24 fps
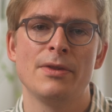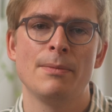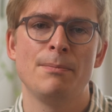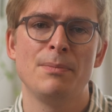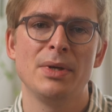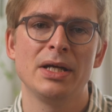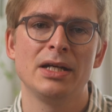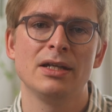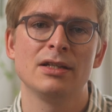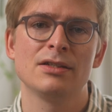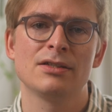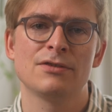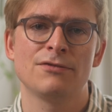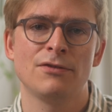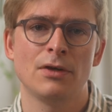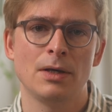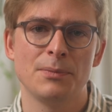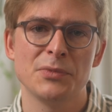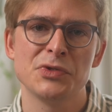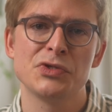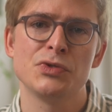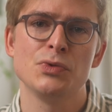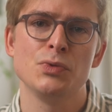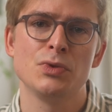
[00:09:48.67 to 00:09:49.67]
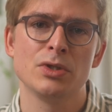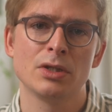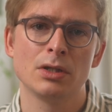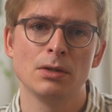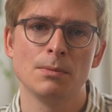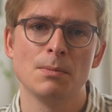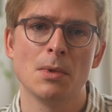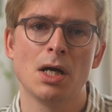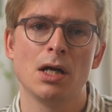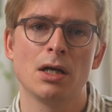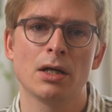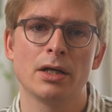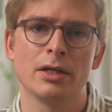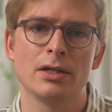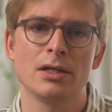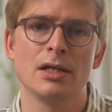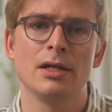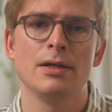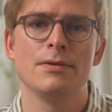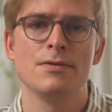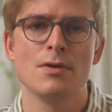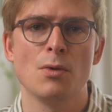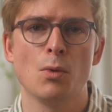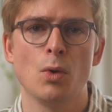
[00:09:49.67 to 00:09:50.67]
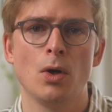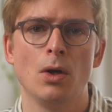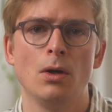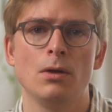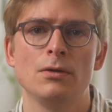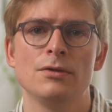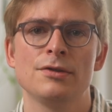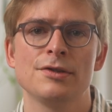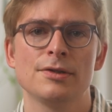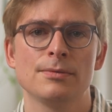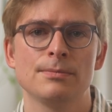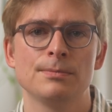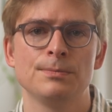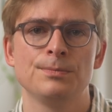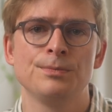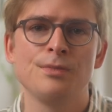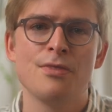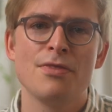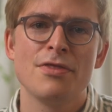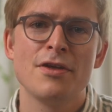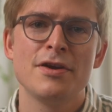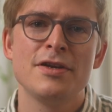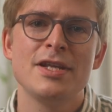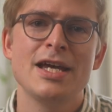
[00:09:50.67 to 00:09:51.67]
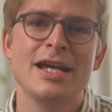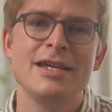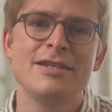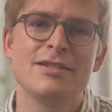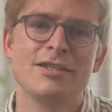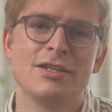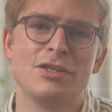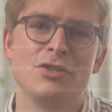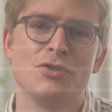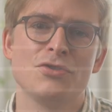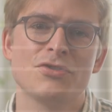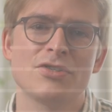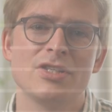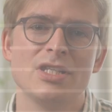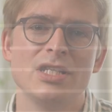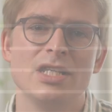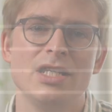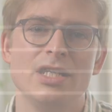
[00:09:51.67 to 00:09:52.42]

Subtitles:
the biggest pharmaceutical market in the world. The data you see